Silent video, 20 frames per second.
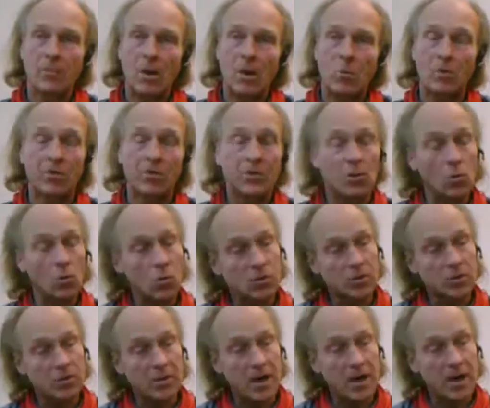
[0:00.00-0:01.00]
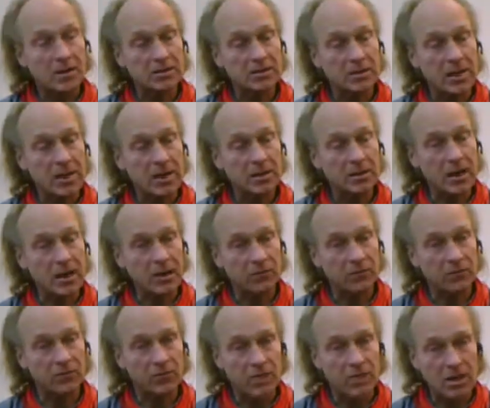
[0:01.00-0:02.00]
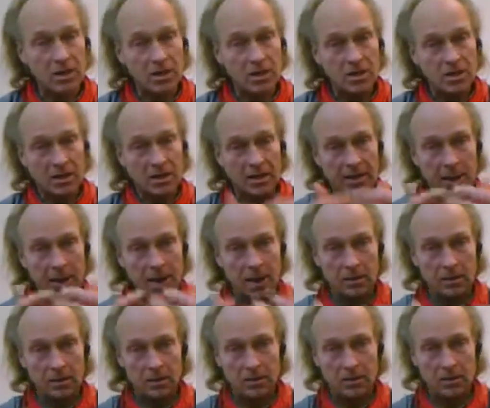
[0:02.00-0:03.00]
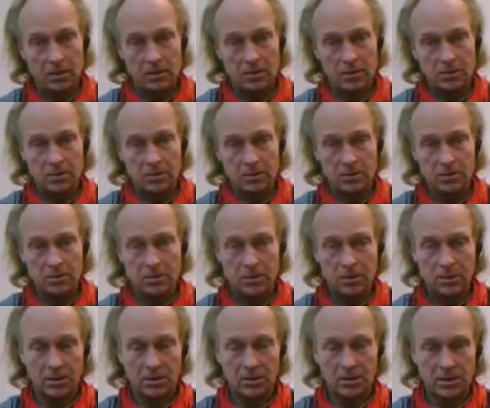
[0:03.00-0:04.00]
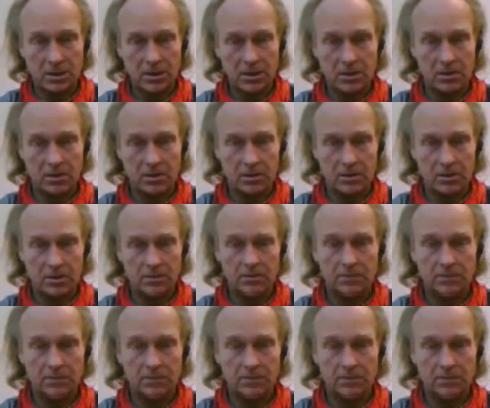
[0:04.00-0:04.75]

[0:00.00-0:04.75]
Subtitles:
As the Lord's Prayer said, and for me a candle lit at the centre